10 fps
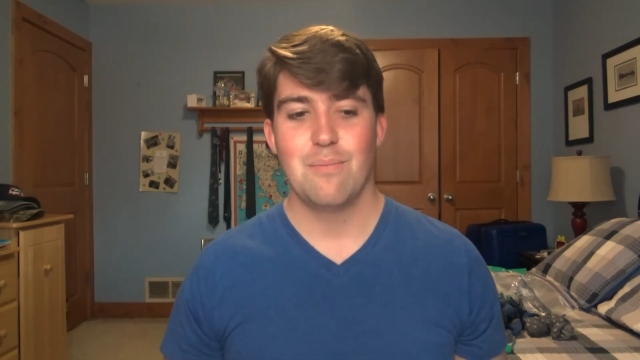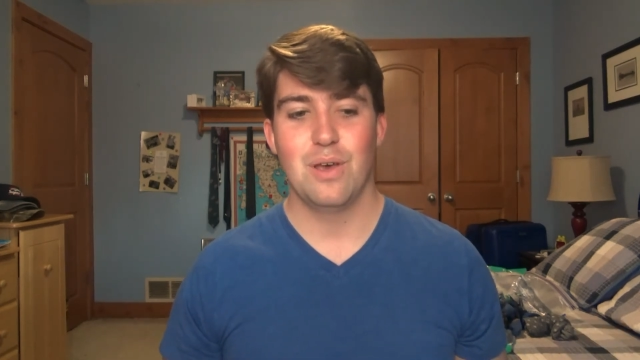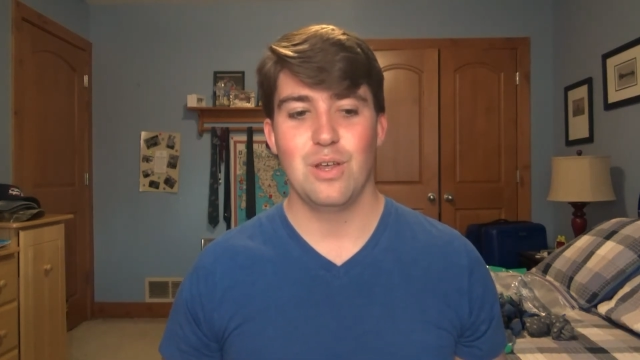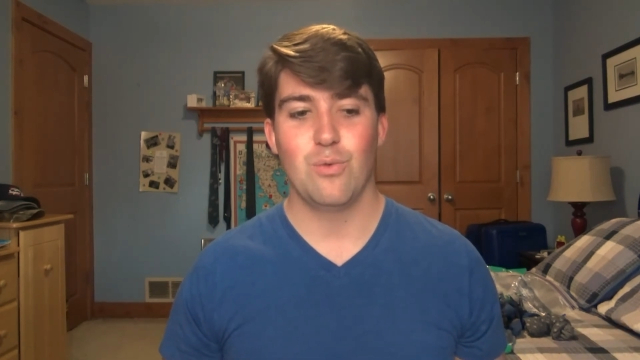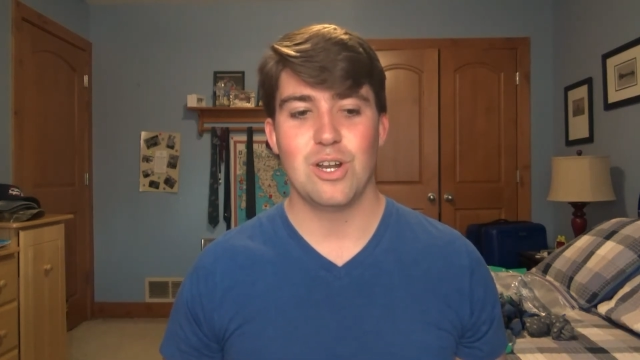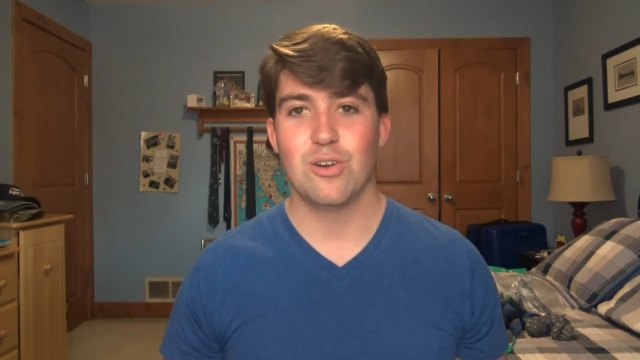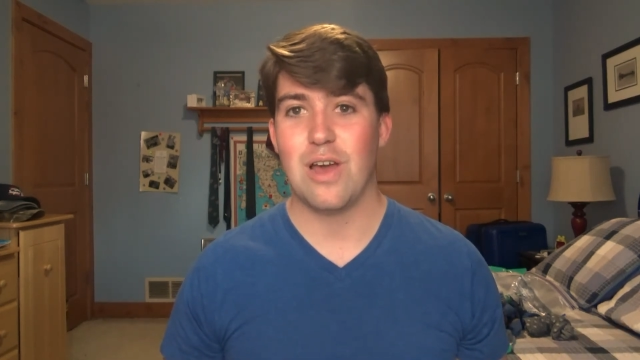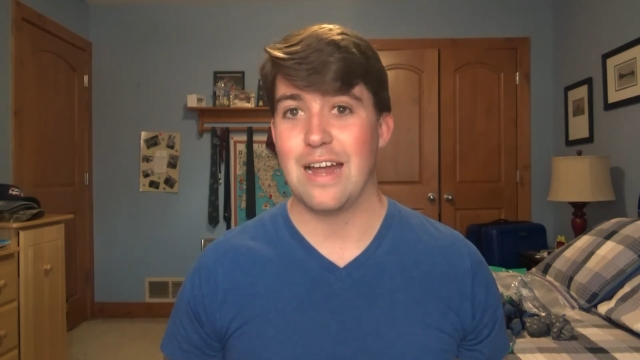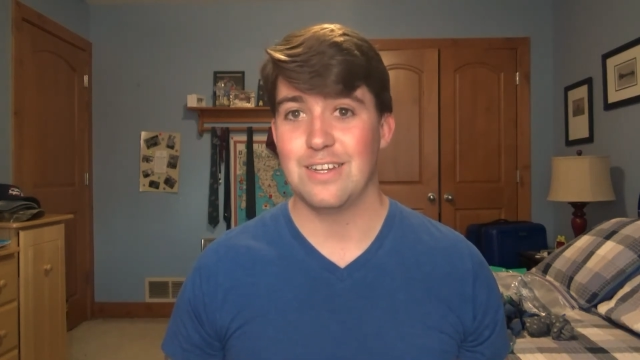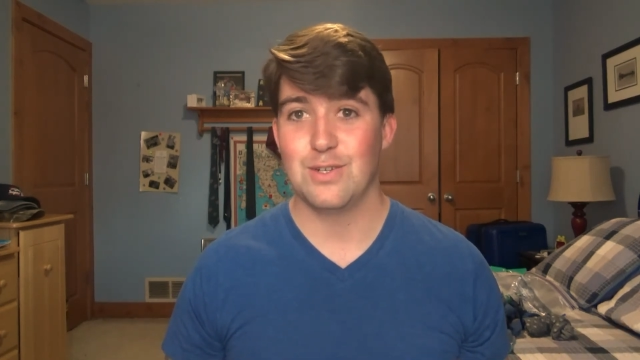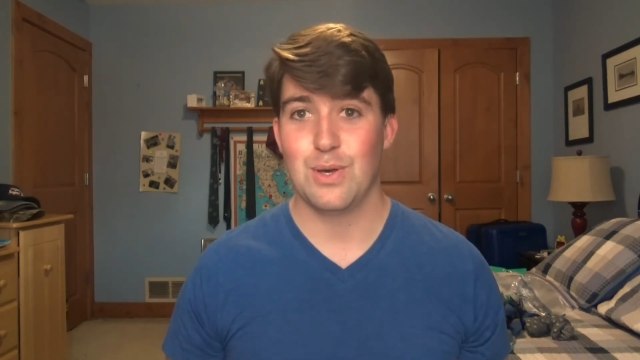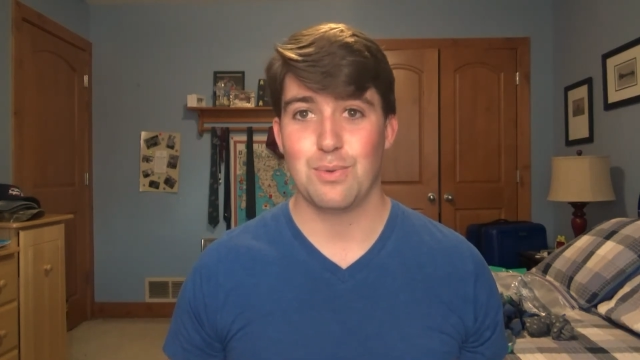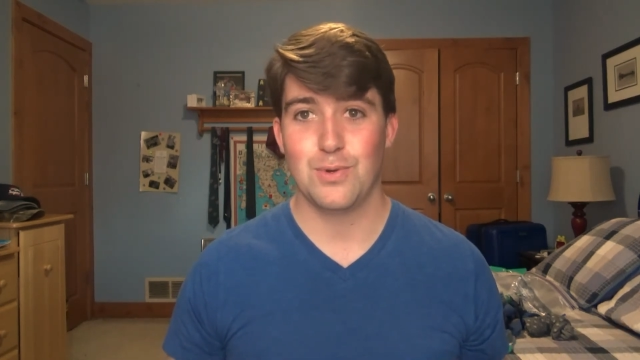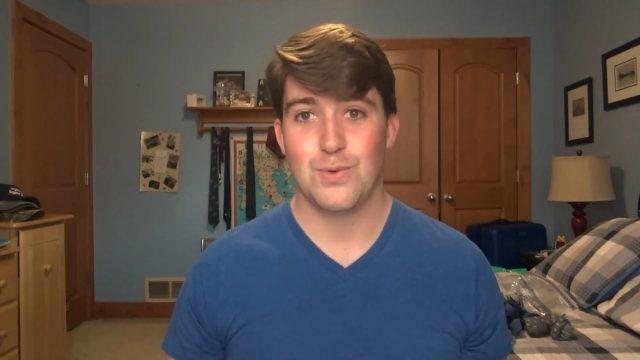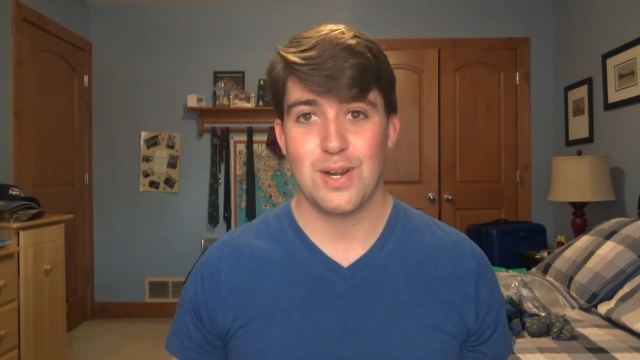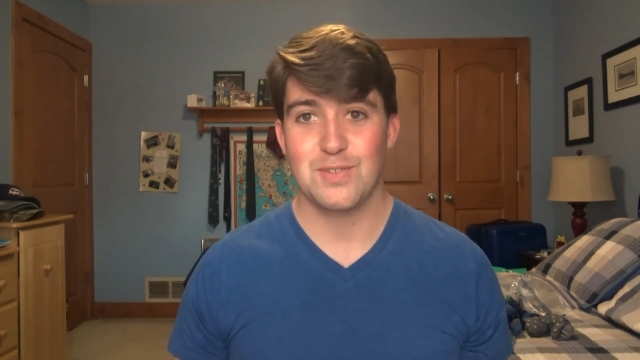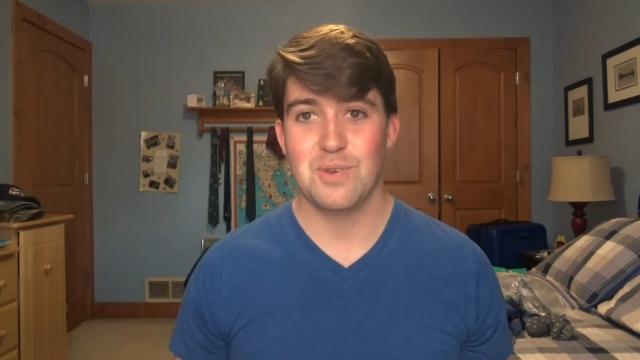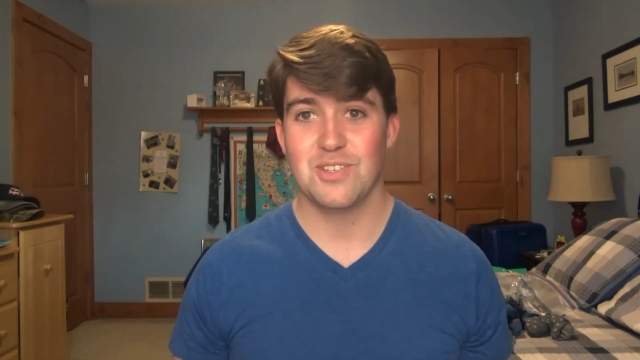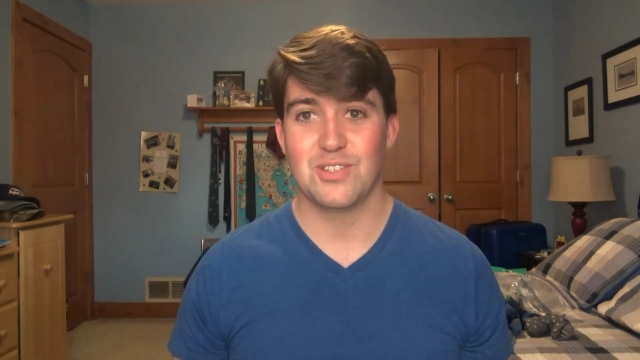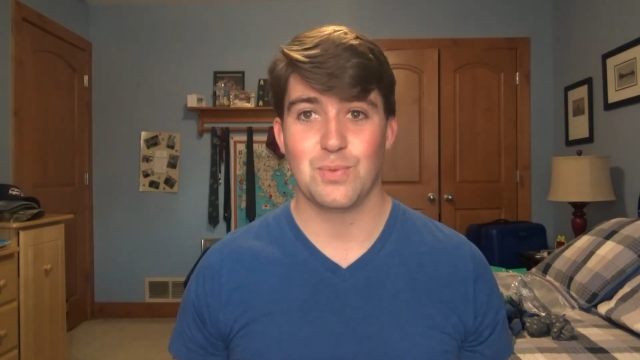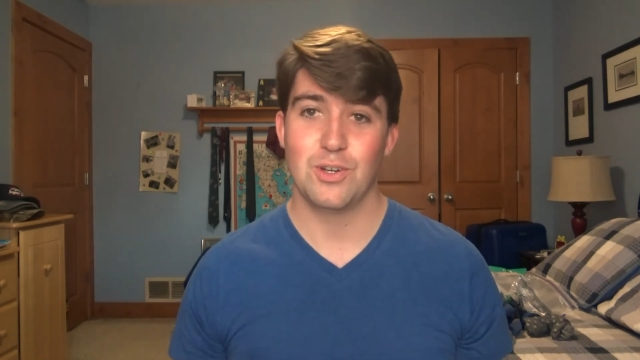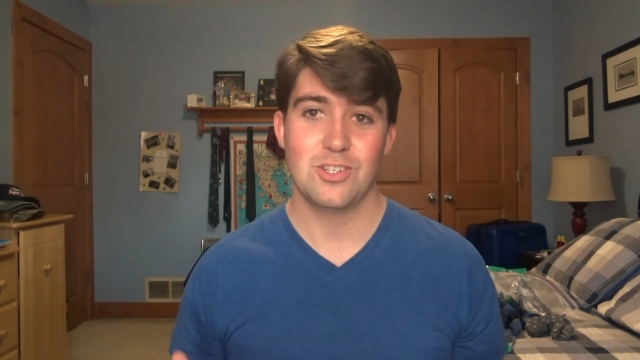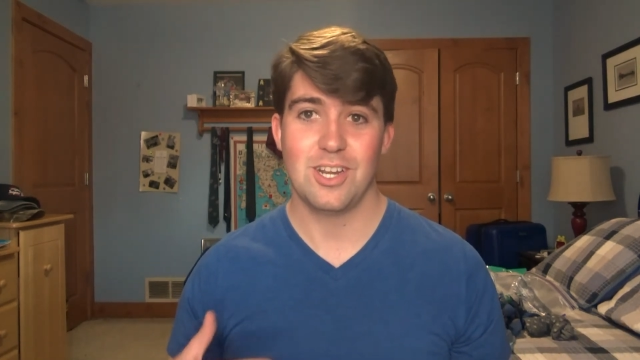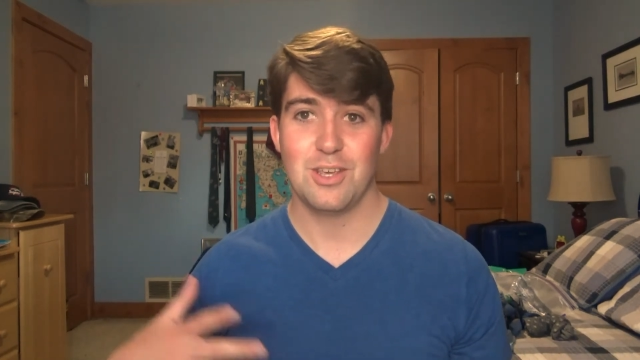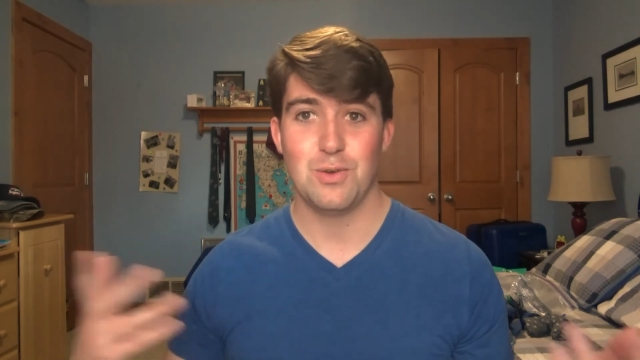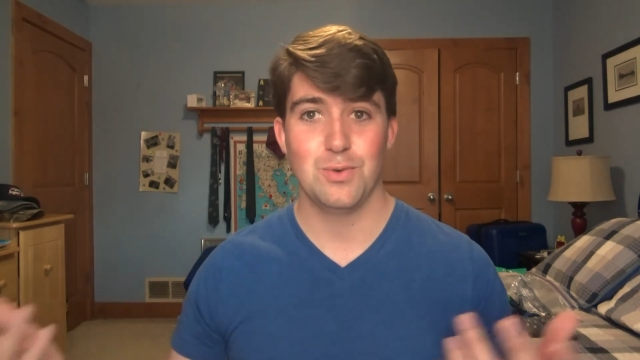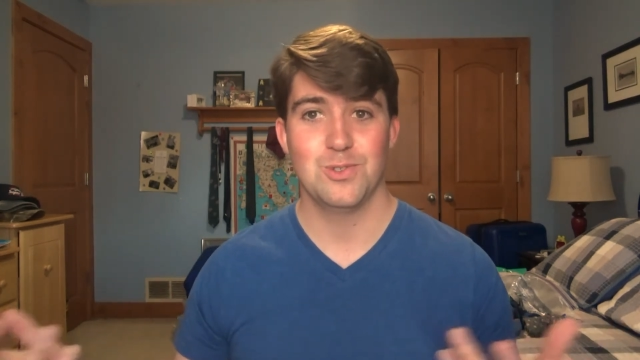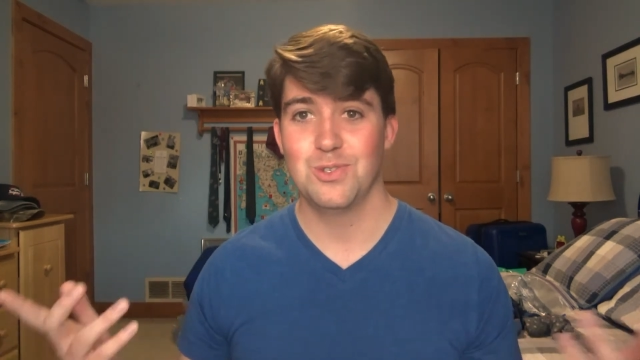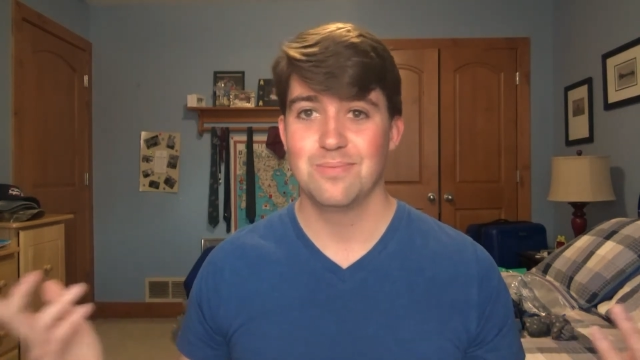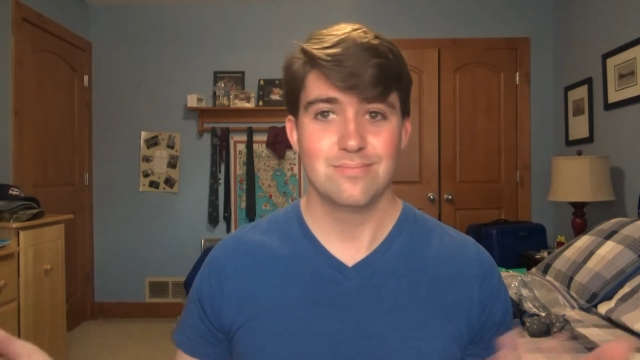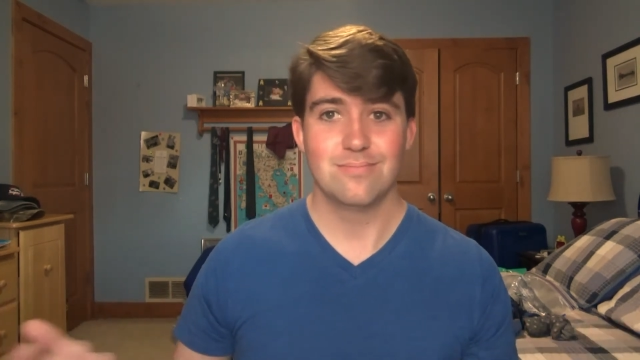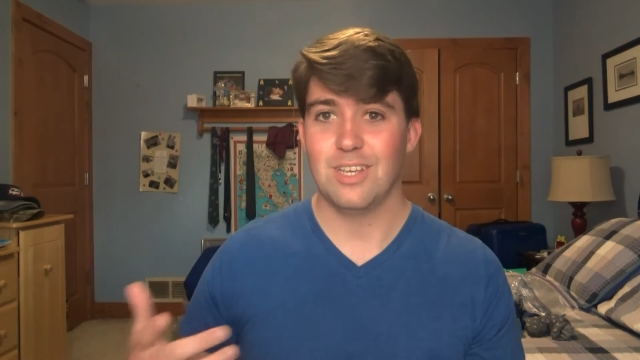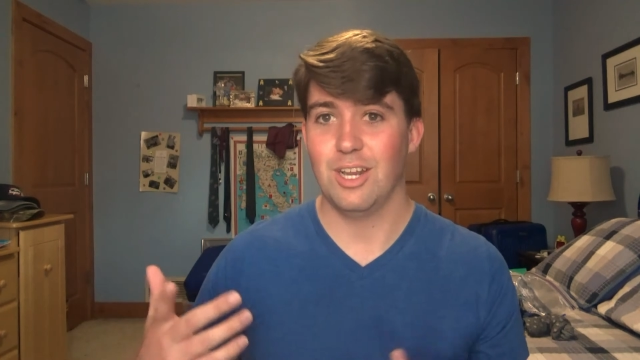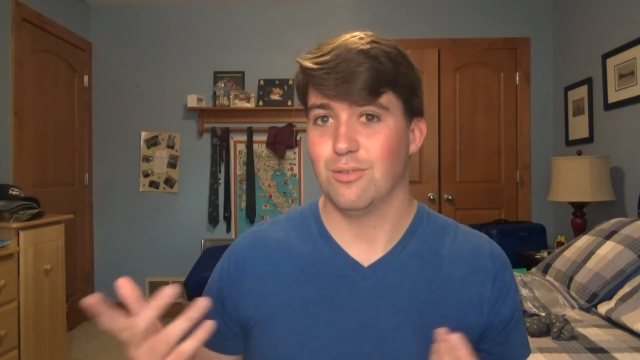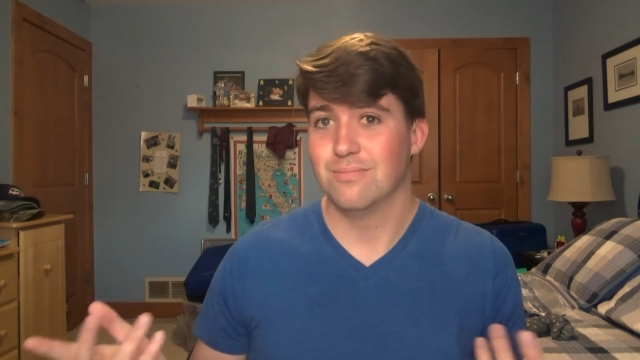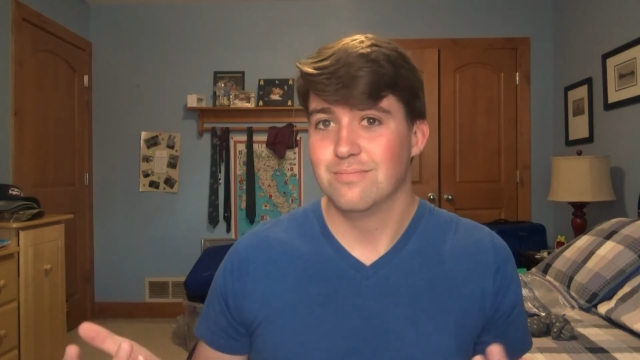but we don't know how to do it through 20s music, so we're just going to use, you know,